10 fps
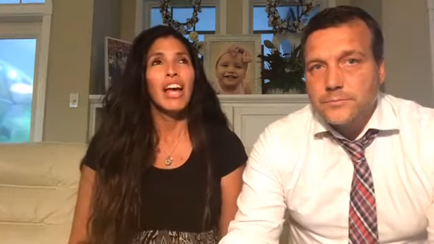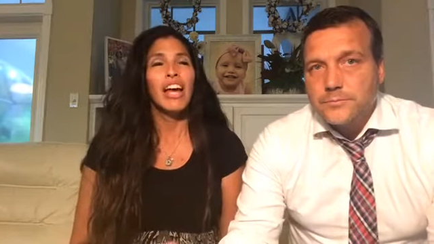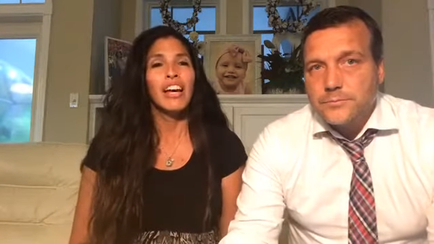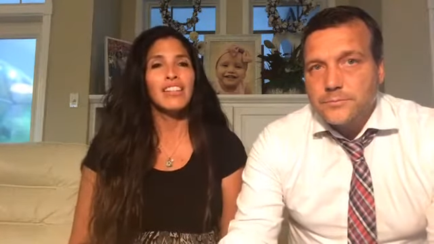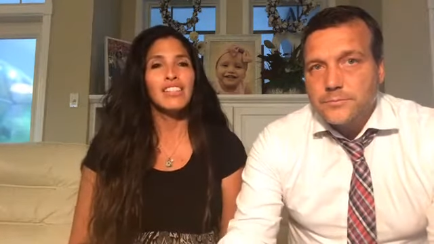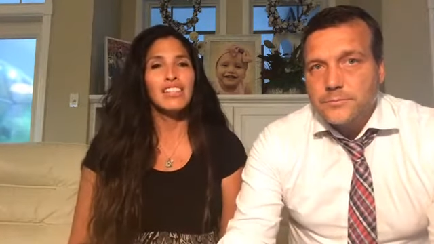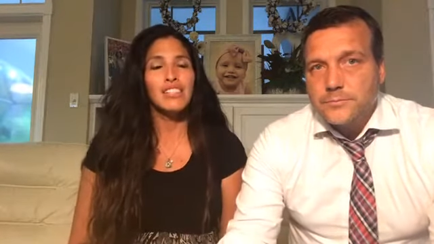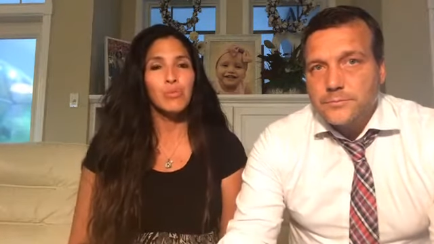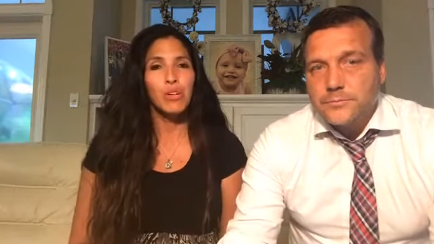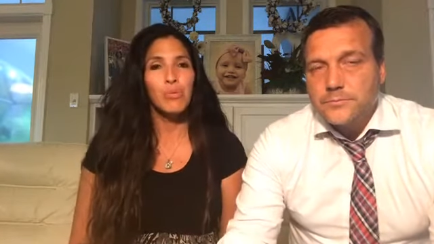Speaker 1: And
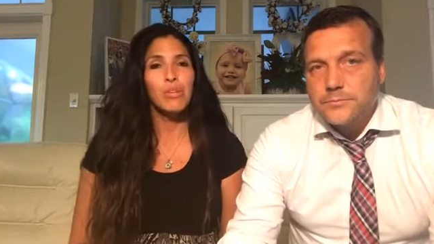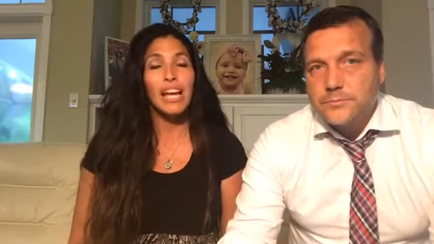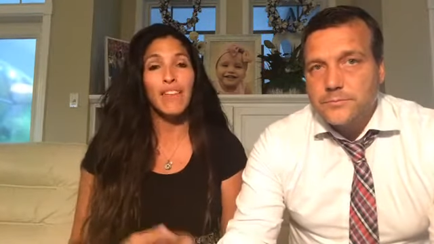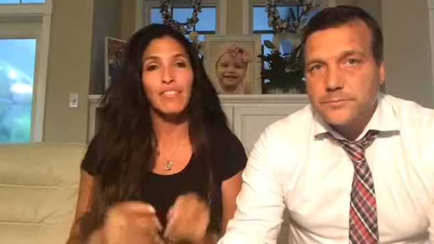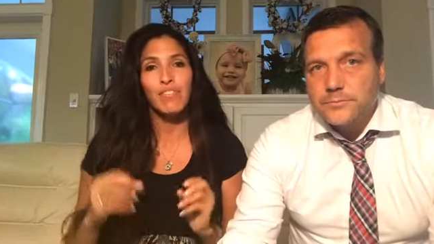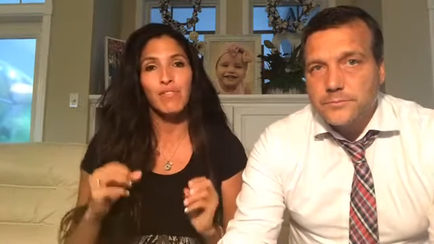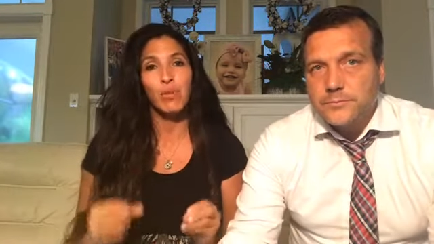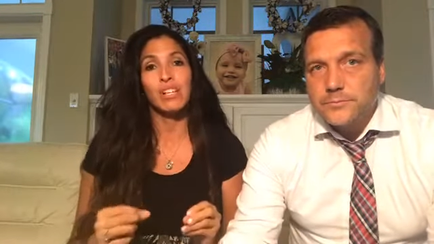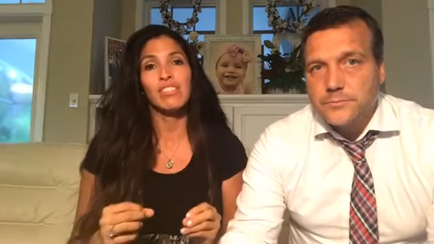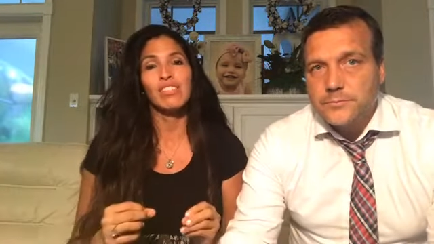this is where we have to
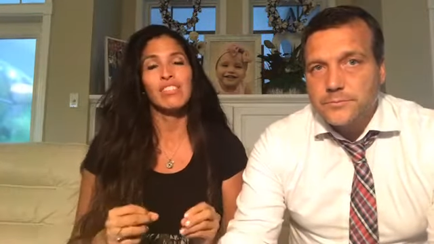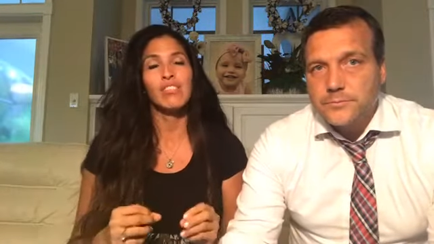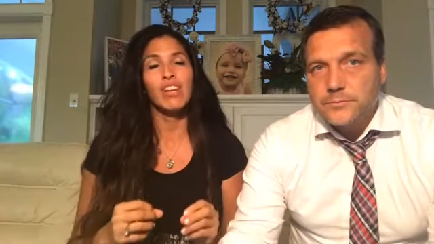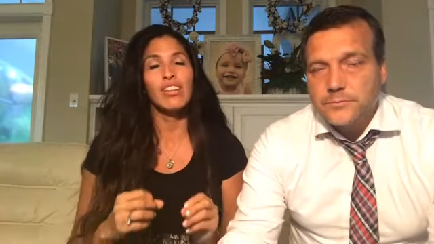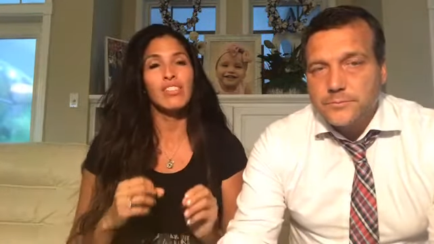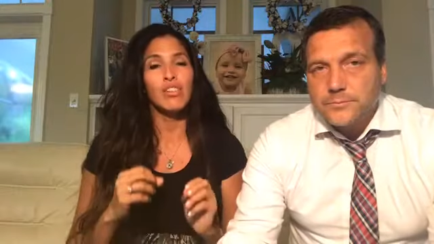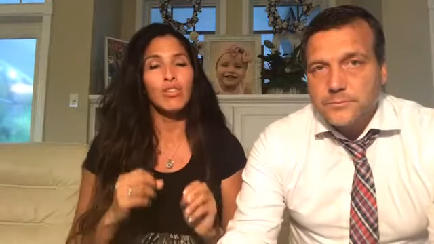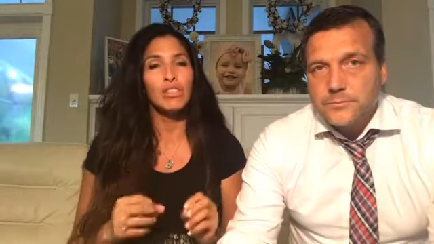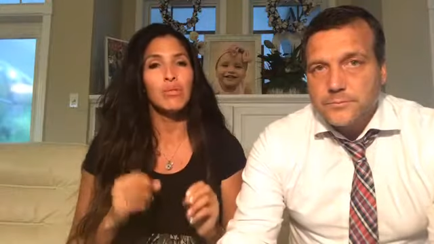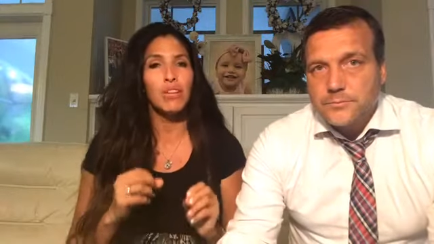voice. You guys, the
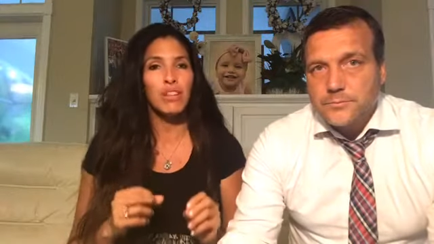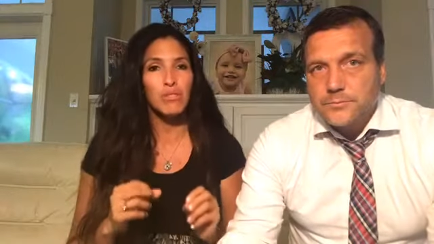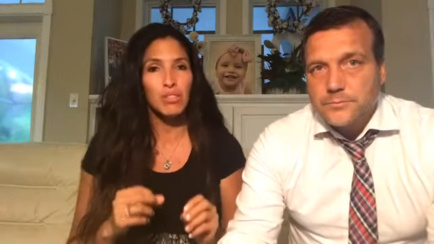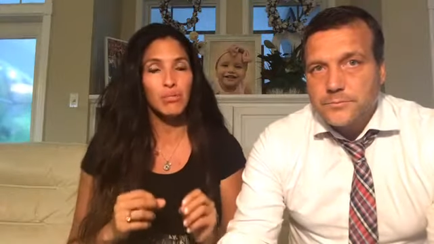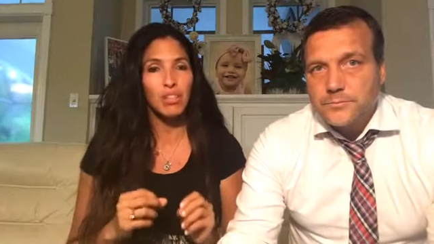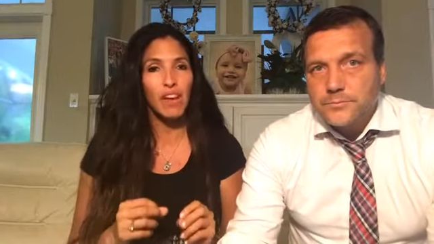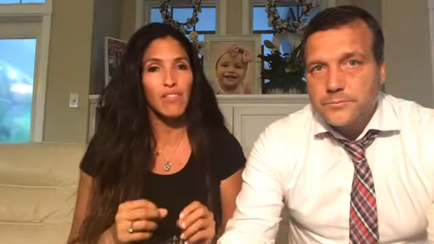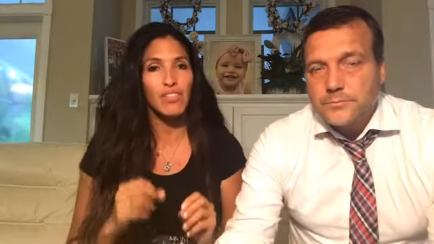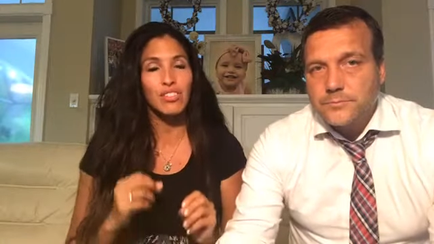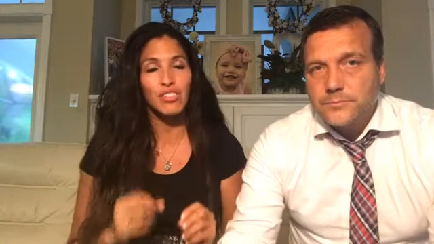only way that this will
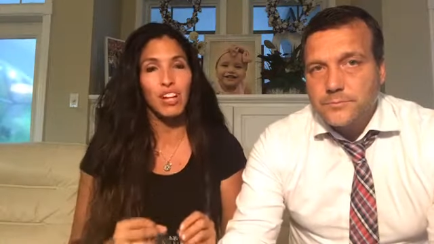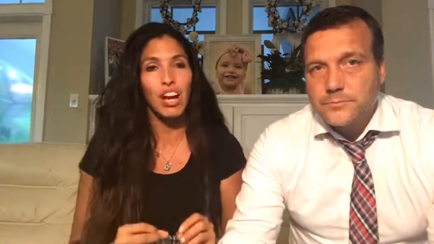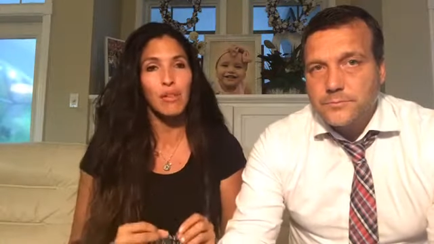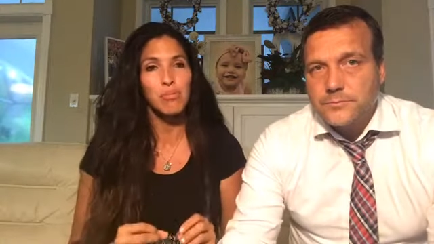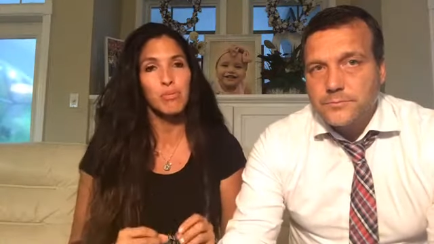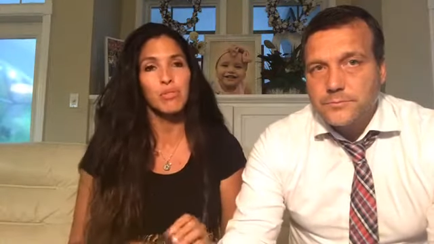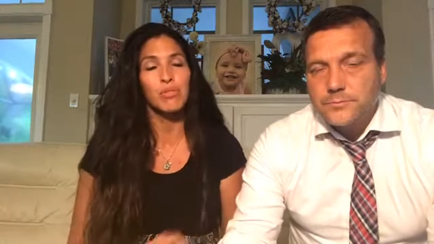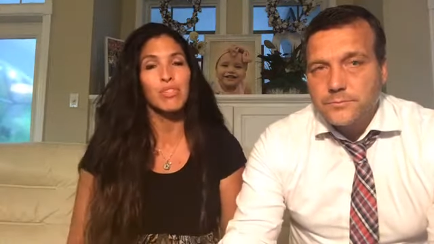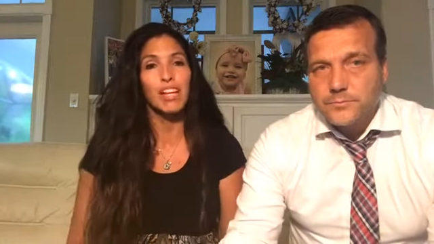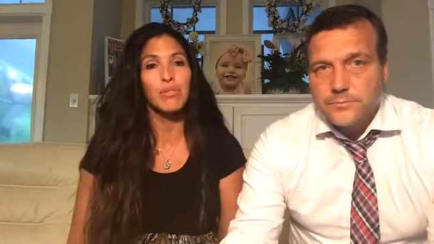ever stop
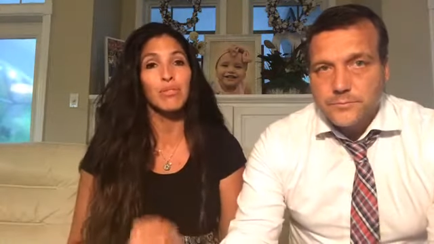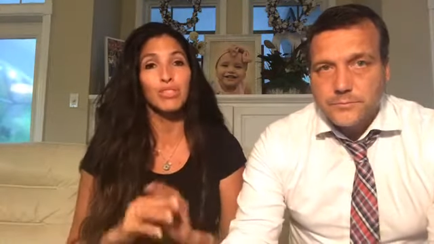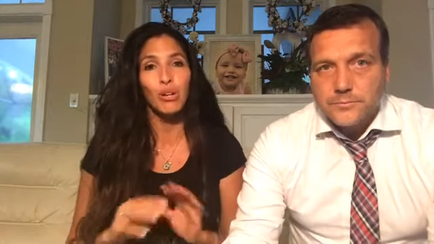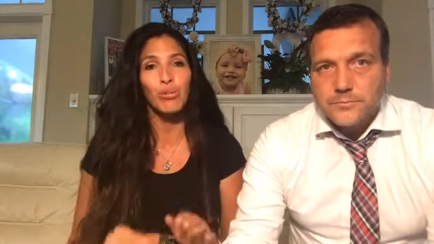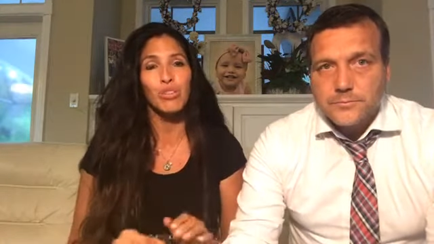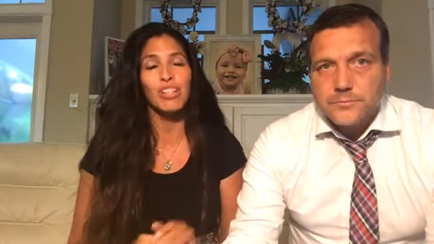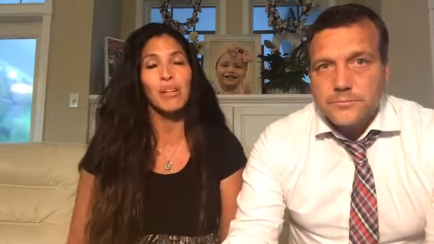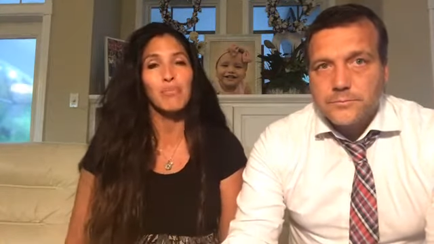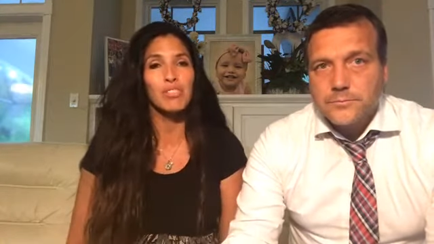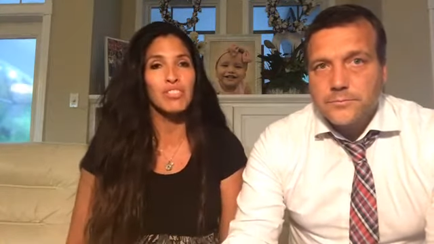or that it will lower the
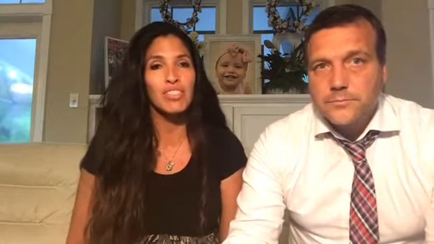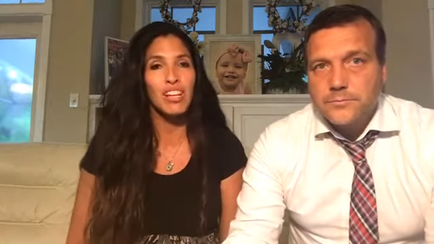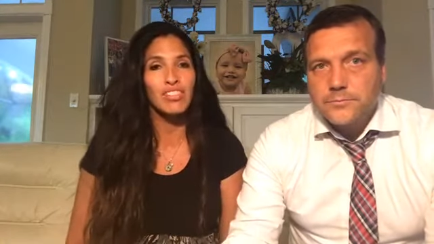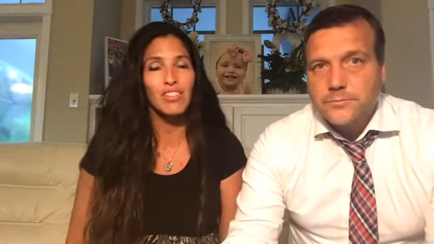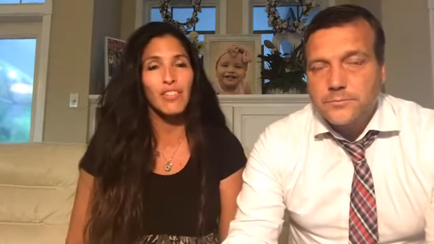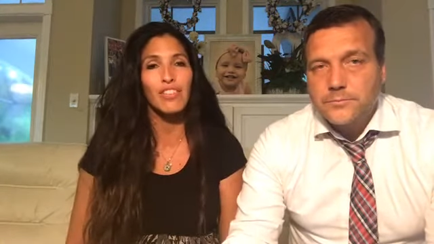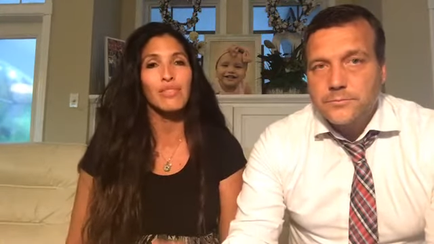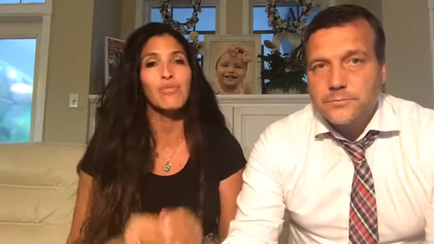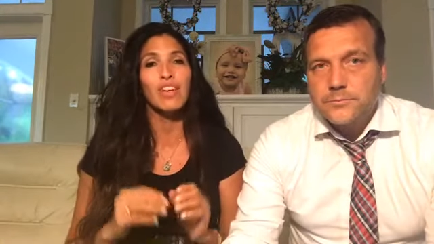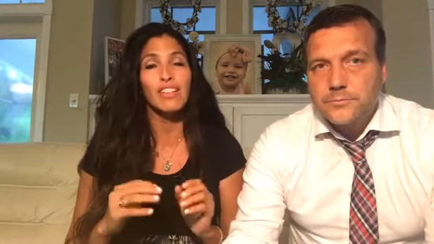numbers and stuff
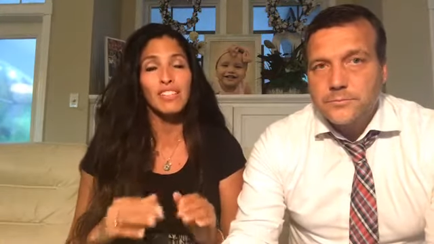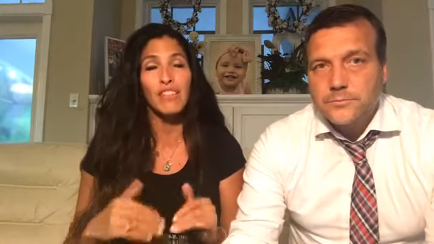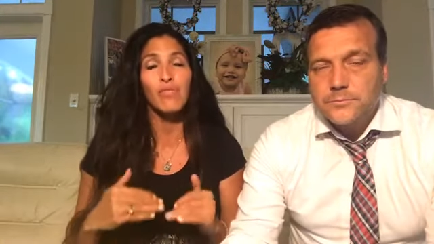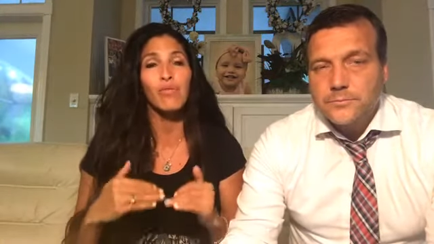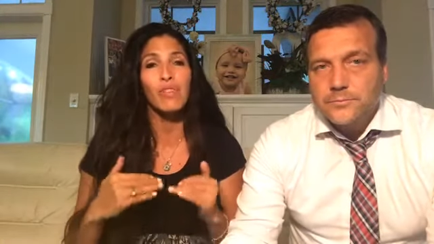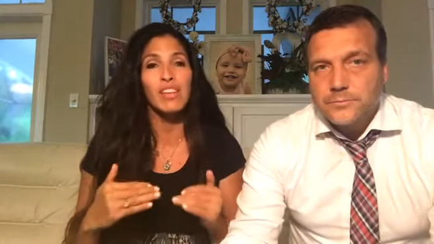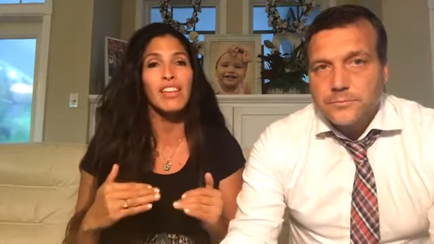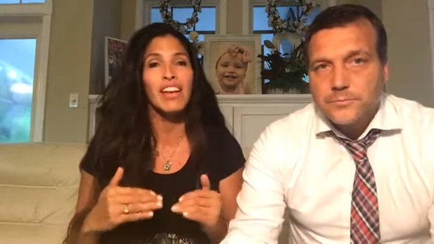is, is if we